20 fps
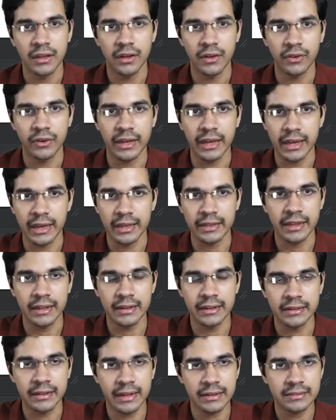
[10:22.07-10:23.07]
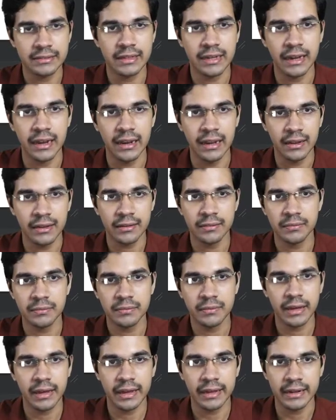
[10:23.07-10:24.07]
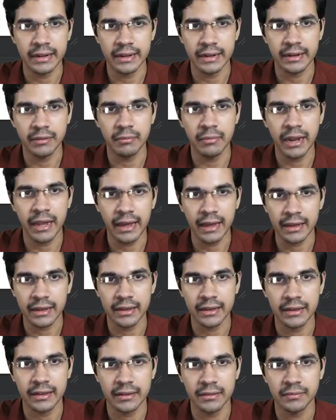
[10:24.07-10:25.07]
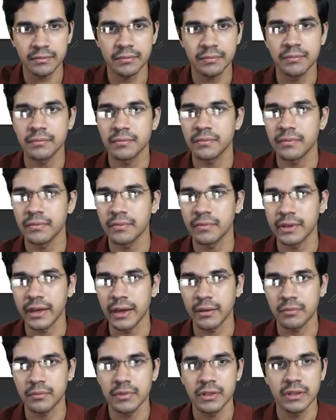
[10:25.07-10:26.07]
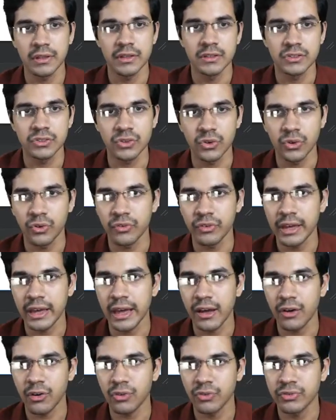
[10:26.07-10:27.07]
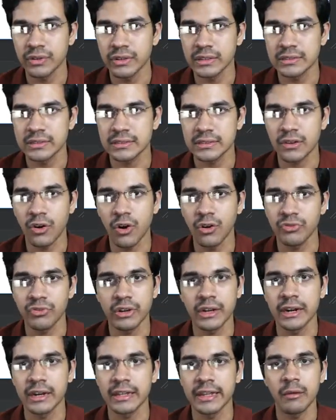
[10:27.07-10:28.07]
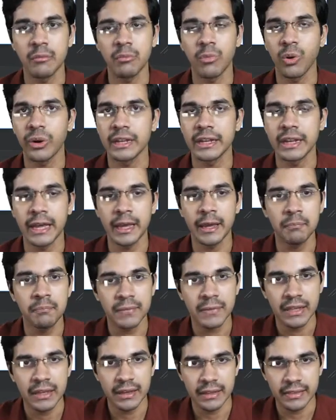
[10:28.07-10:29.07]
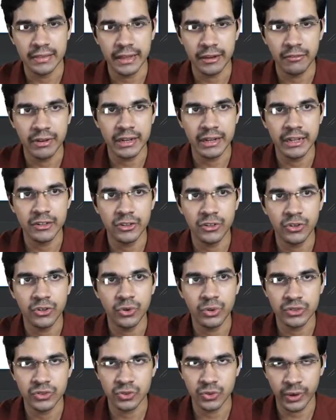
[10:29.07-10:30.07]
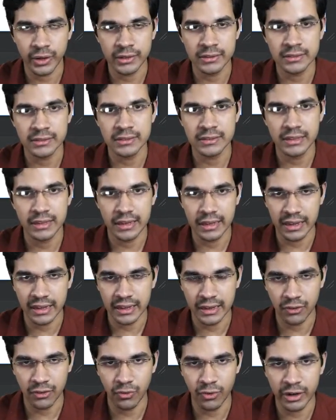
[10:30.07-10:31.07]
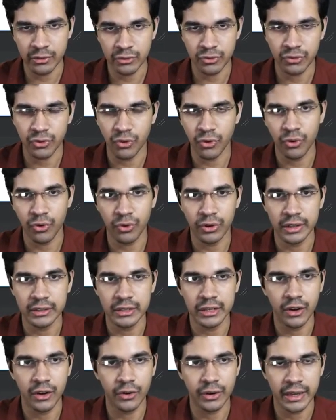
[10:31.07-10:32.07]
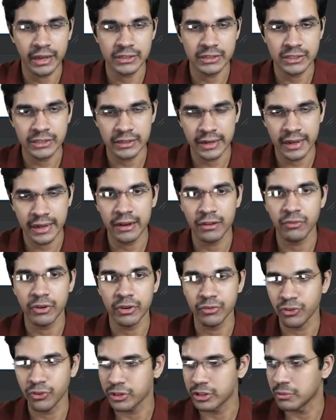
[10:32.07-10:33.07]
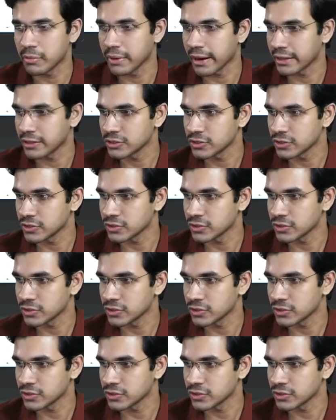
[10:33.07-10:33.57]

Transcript: Okay, then text color, I need it black. Yeah, so we have first configured the employee name, then we need to do this twice, one for the location and one for the branch.